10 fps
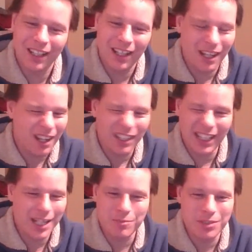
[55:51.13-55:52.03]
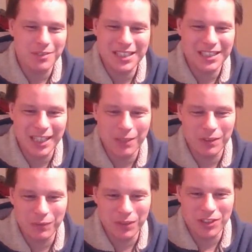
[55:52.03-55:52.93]
I let him do his thing
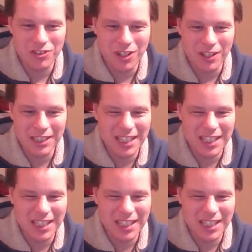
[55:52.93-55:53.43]
with the drone.